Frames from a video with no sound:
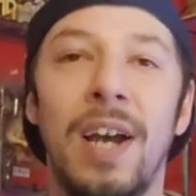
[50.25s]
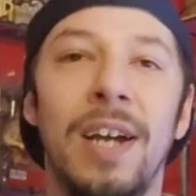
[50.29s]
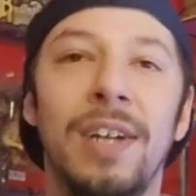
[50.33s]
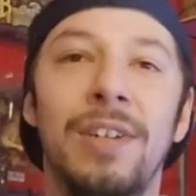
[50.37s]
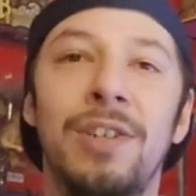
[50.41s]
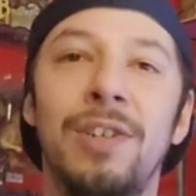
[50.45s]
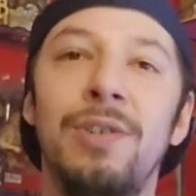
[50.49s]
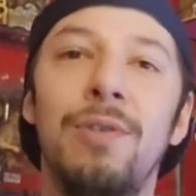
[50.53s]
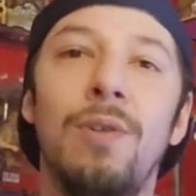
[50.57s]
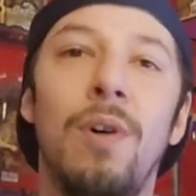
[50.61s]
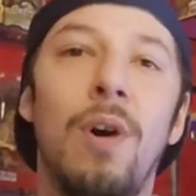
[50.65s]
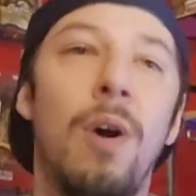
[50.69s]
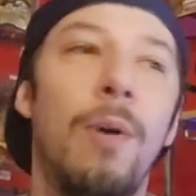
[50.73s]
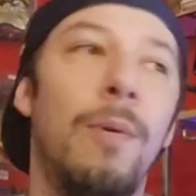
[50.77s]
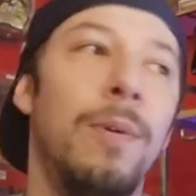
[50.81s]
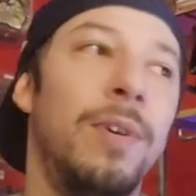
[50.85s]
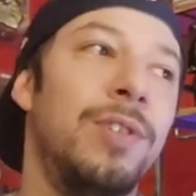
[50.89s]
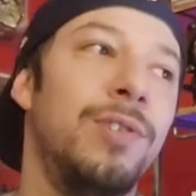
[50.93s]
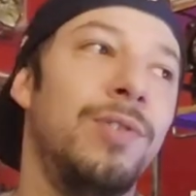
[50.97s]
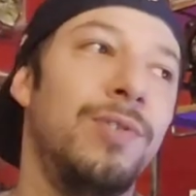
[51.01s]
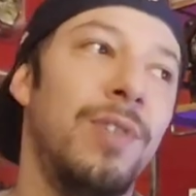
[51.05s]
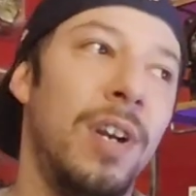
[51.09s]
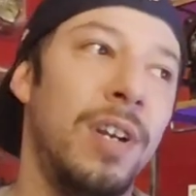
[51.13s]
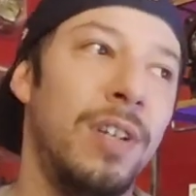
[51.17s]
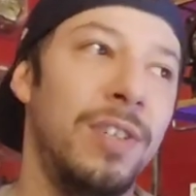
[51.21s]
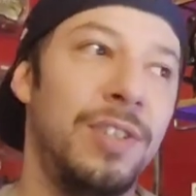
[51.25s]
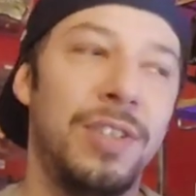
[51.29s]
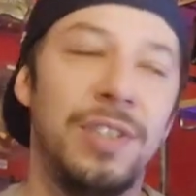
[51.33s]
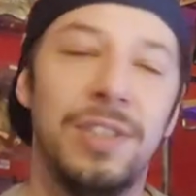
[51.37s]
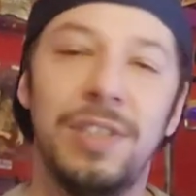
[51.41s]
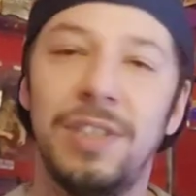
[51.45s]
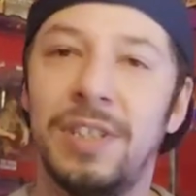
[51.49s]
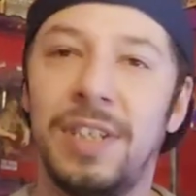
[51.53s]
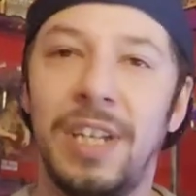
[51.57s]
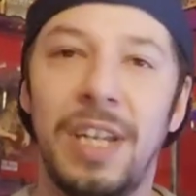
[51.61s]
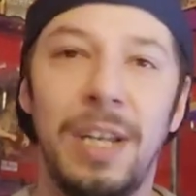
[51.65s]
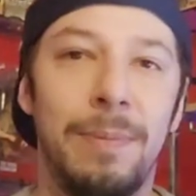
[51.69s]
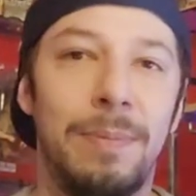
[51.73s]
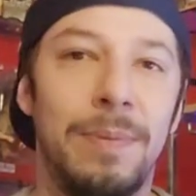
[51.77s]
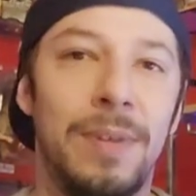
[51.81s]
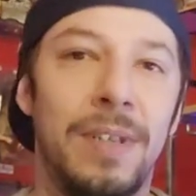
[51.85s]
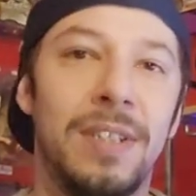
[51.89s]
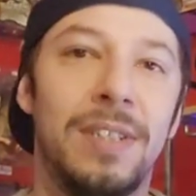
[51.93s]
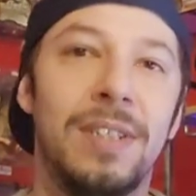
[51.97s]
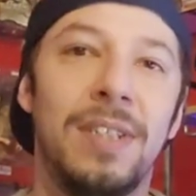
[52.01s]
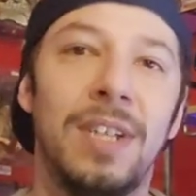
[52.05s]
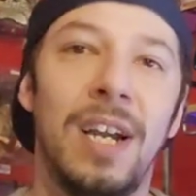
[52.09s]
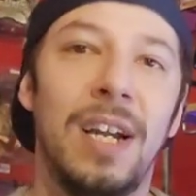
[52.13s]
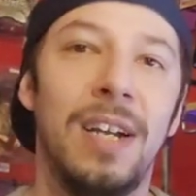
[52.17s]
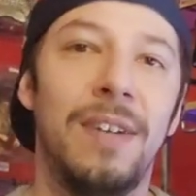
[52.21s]
I do always try to just keep
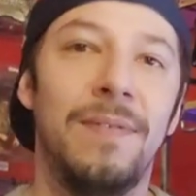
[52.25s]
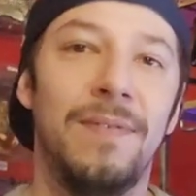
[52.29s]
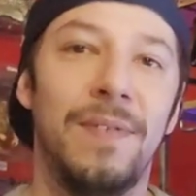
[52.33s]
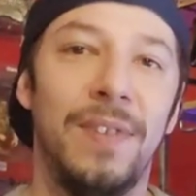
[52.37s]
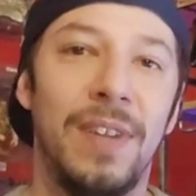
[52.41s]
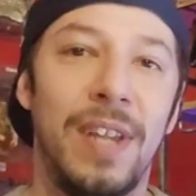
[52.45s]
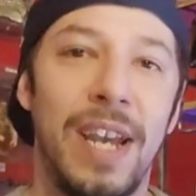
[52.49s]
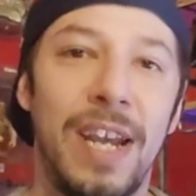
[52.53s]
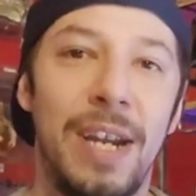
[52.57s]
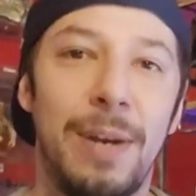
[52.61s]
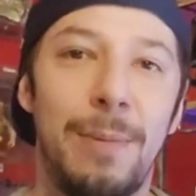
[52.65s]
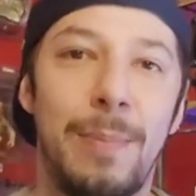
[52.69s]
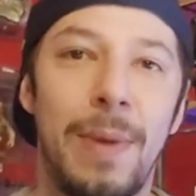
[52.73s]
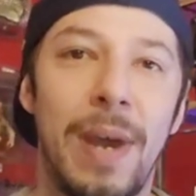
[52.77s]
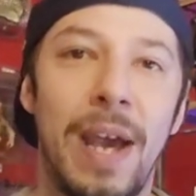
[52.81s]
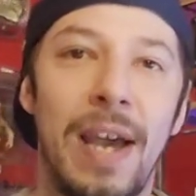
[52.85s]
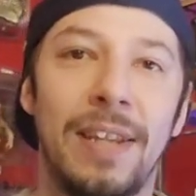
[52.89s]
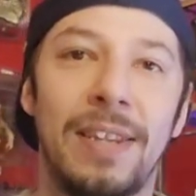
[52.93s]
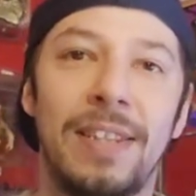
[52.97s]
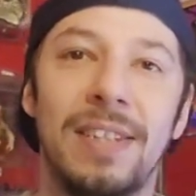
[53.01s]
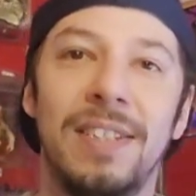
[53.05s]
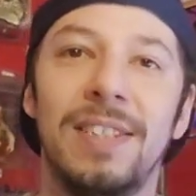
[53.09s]
this kind of laid back.